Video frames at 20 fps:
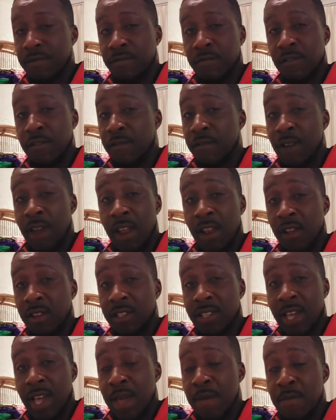for a very long
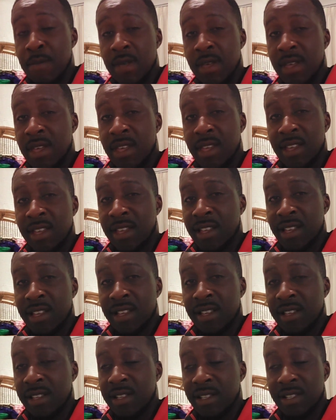time,
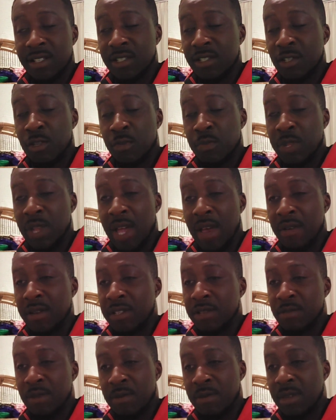like stupid
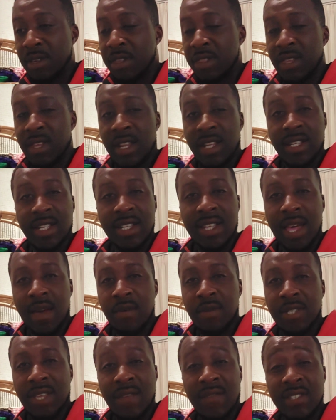hours, maybe 36
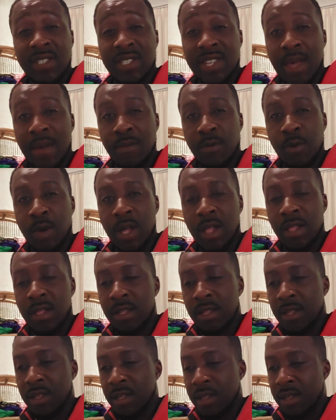hours, I haven't slept well.
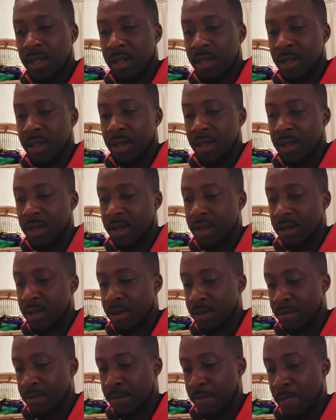
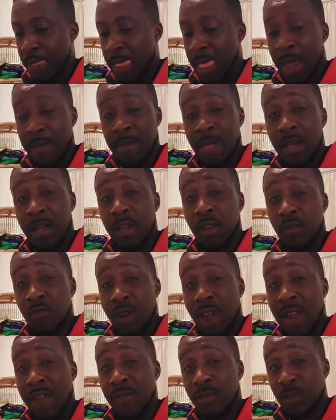Um, I'm now going to
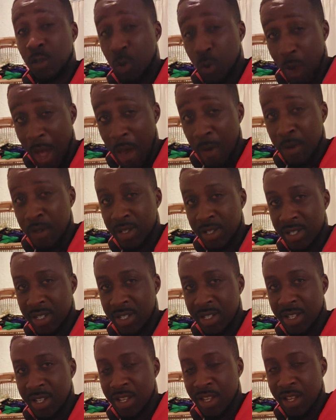ride for two hours
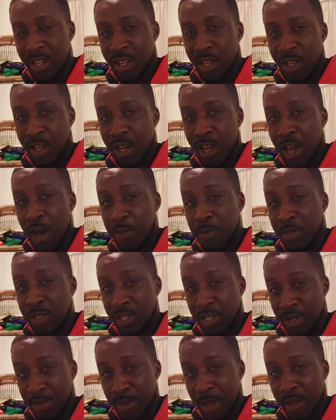up in
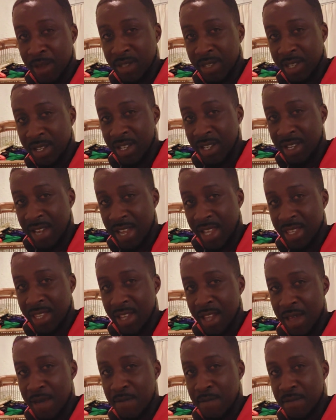this mountain at
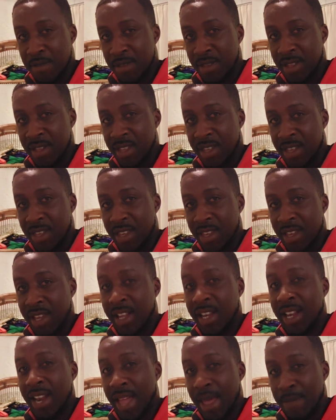nighttime
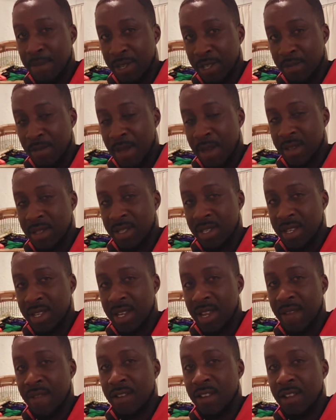climb this mountain
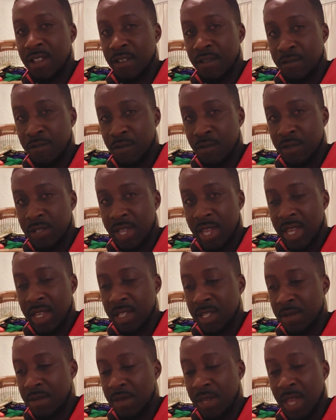and have another full day,
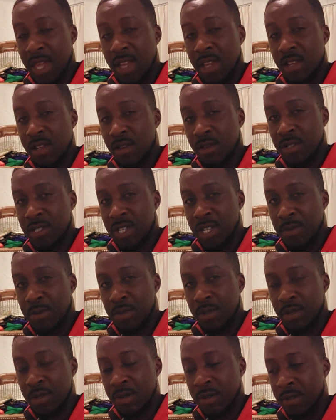so I'm not getting no sleep
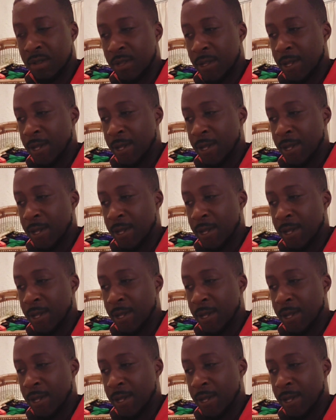at all.